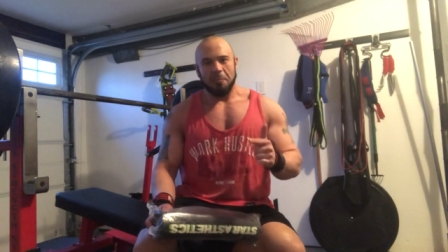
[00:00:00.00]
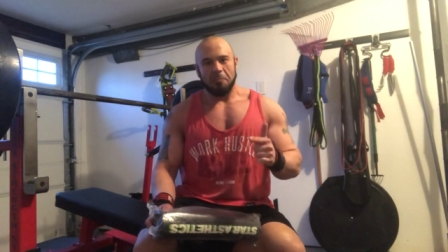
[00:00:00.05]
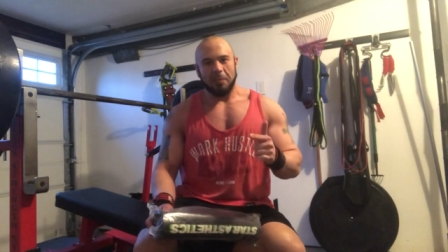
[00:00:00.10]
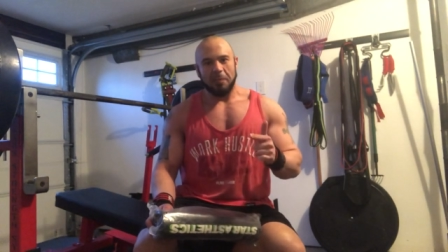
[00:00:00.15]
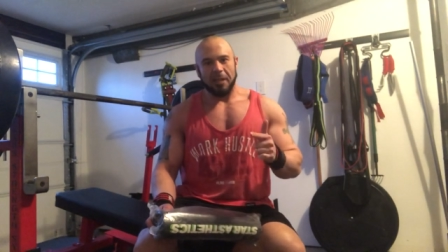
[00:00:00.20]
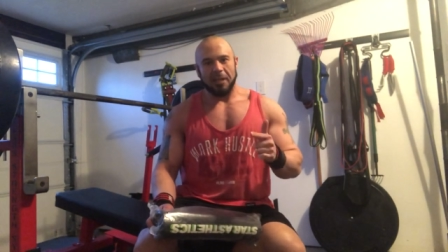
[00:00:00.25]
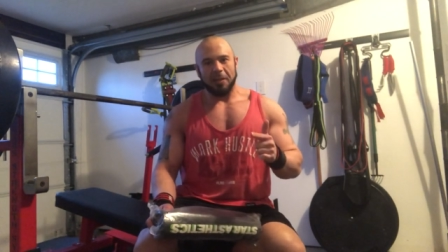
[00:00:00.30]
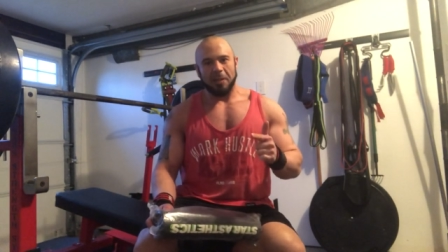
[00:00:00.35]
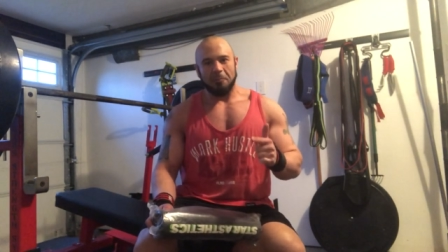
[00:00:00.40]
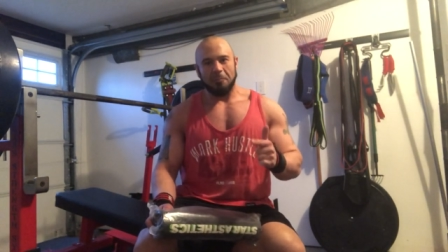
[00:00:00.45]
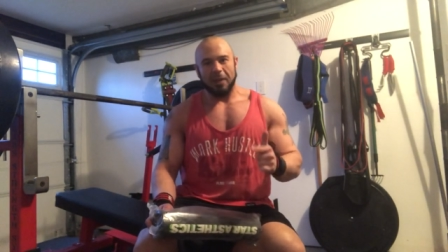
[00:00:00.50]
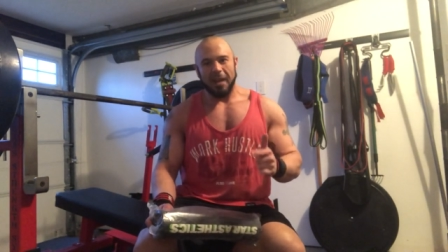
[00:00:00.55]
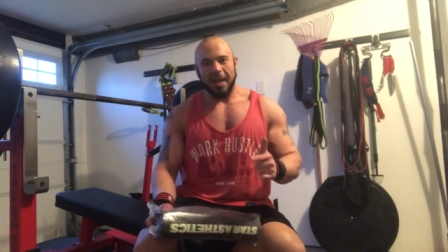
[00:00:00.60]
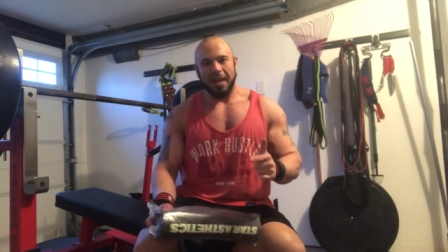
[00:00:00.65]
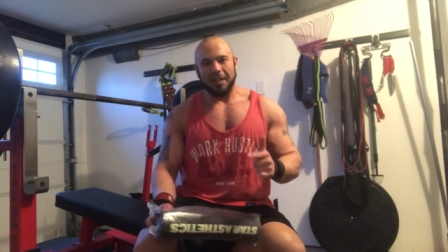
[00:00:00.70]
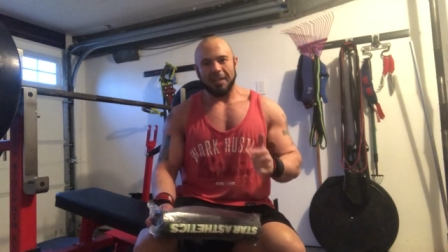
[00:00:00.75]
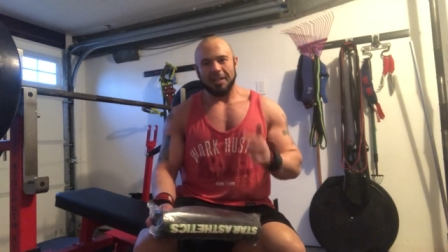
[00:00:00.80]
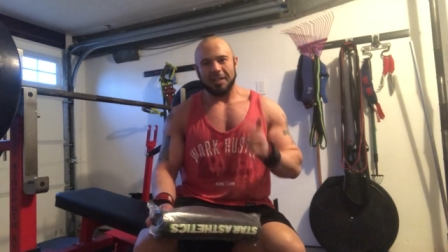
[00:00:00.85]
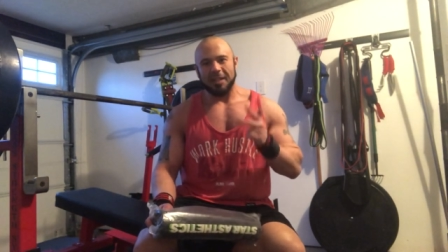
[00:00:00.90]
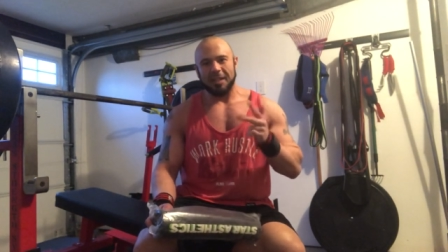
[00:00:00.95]
bigger
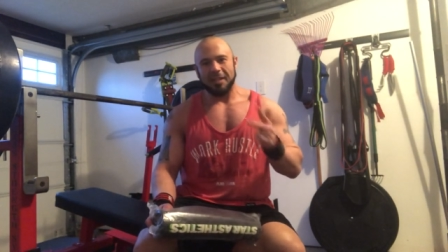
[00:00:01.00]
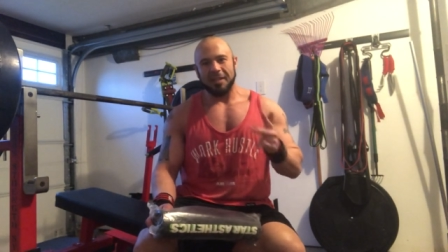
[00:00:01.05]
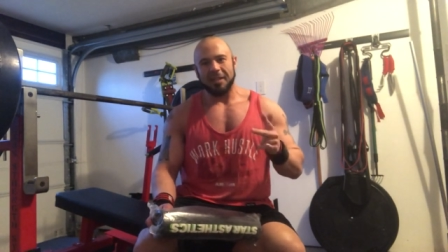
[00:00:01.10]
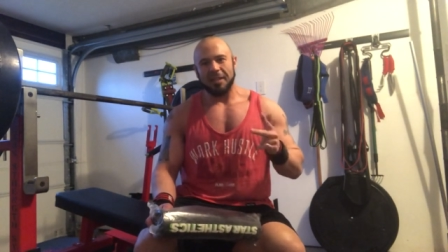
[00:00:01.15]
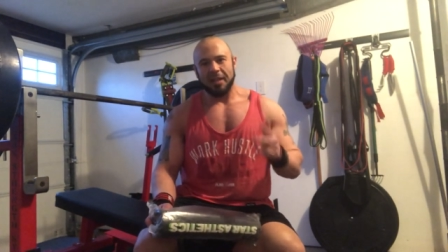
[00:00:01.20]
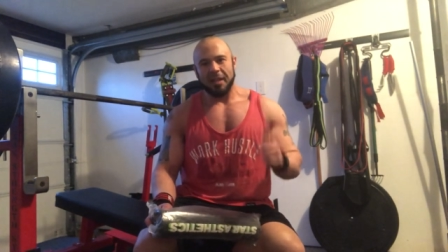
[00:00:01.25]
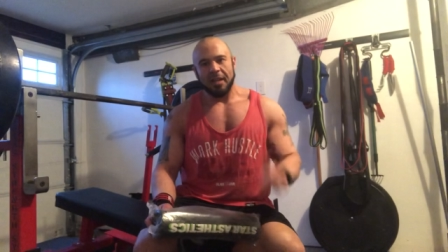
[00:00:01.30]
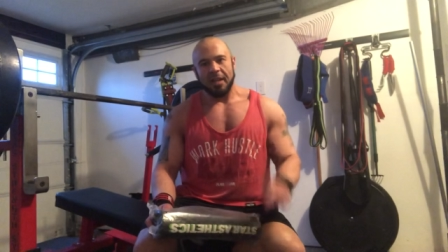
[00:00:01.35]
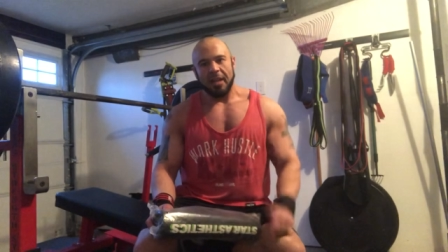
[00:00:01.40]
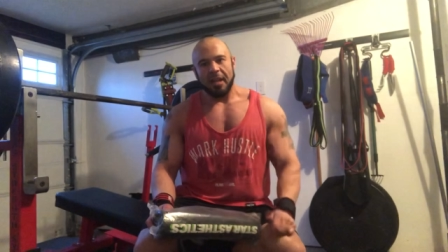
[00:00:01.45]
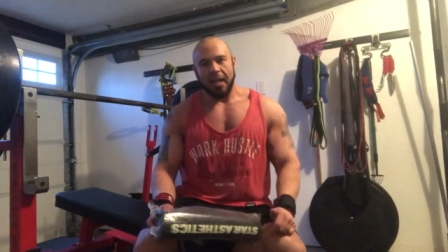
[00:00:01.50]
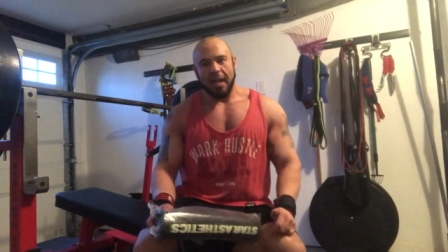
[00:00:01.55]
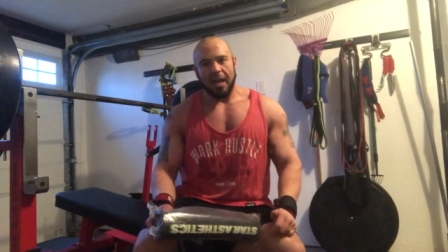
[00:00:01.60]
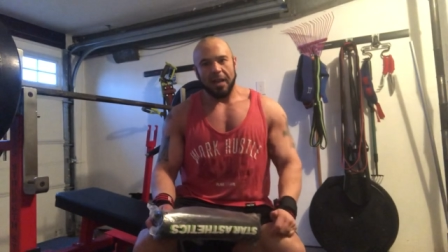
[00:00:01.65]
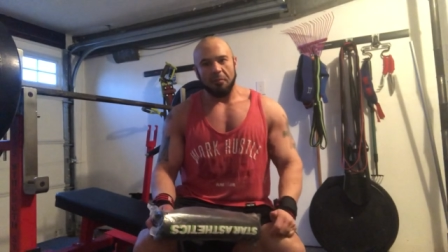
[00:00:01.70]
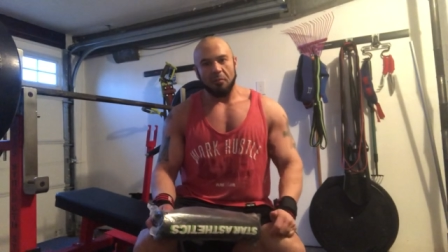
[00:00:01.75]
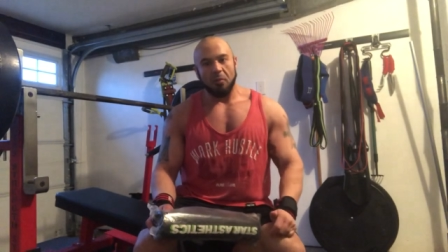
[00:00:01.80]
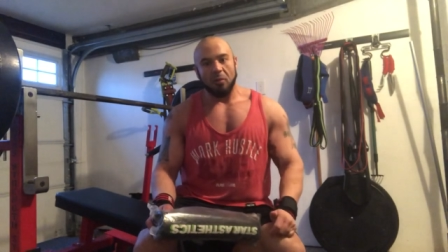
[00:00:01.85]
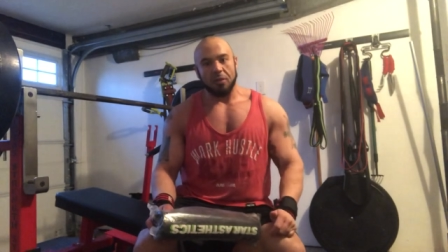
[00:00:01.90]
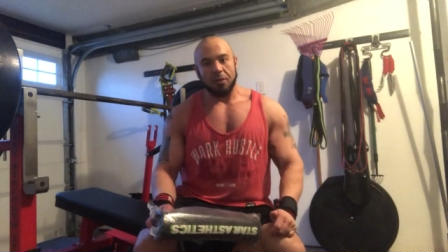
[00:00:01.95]
pecs,
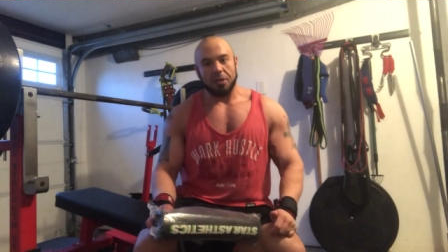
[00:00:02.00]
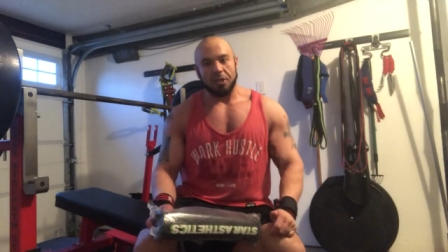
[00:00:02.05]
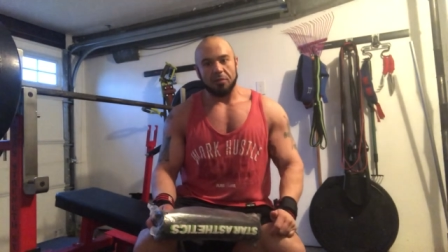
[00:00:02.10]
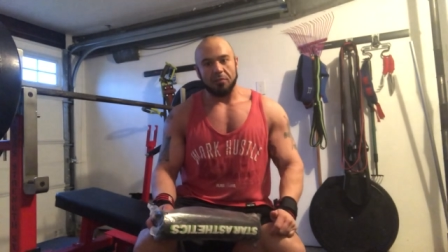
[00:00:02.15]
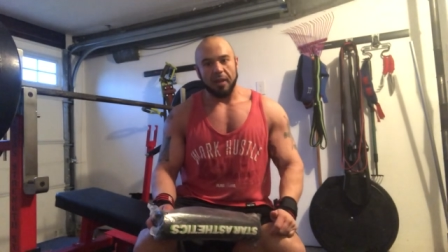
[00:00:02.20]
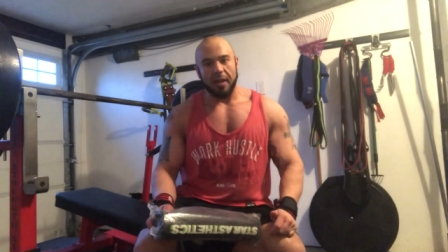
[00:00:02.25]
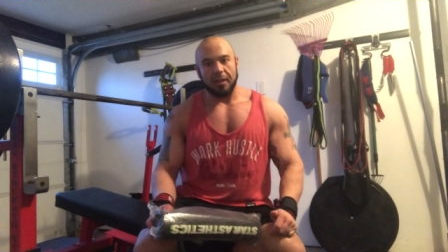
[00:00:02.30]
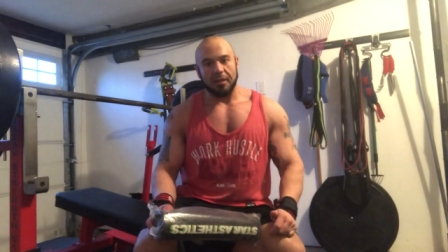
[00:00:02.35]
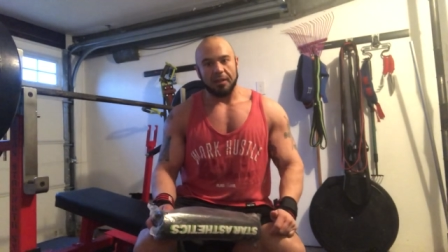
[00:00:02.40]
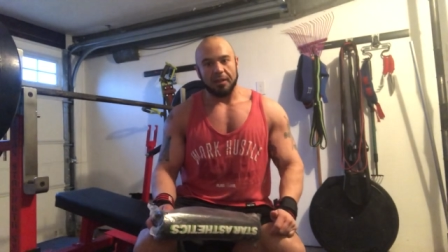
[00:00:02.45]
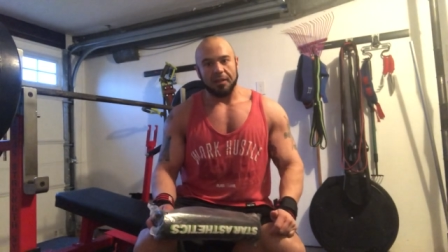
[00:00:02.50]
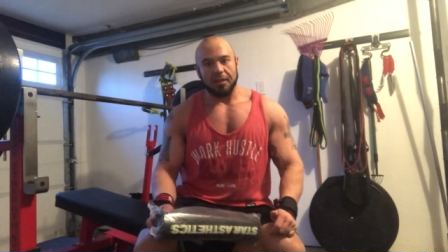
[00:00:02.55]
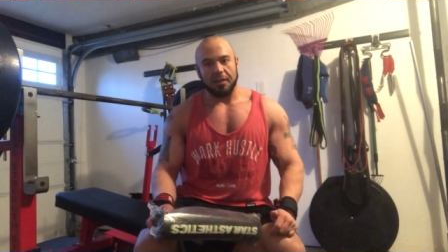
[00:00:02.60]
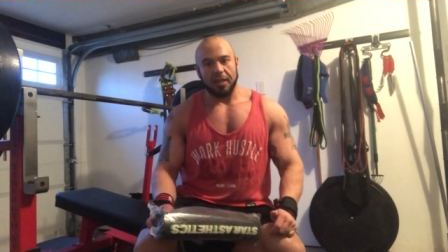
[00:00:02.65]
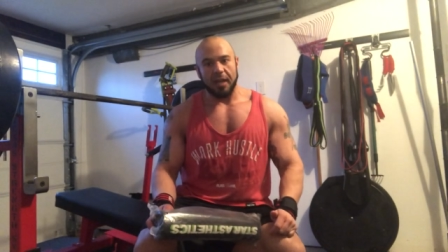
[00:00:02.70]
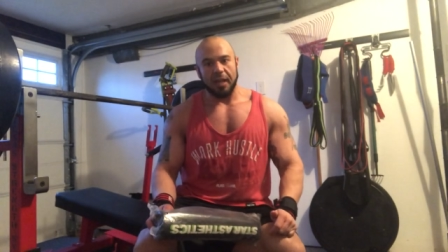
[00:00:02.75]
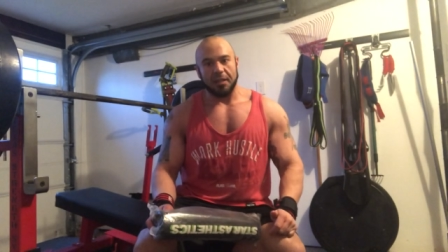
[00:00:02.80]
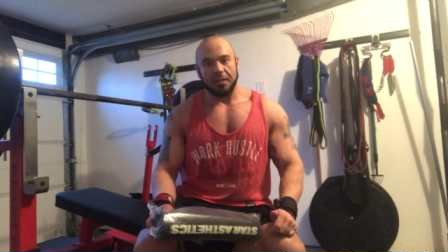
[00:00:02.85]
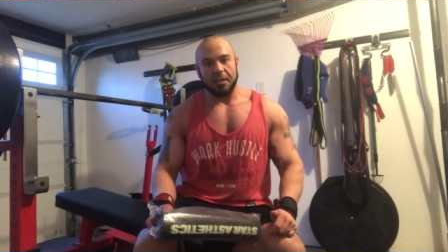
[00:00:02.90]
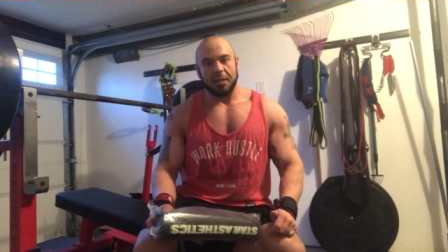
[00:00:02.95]
and more strength and
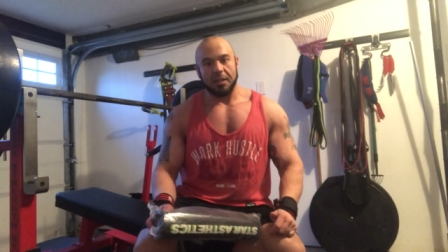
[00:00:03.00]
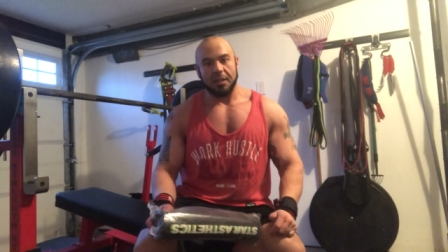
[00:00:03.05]
size.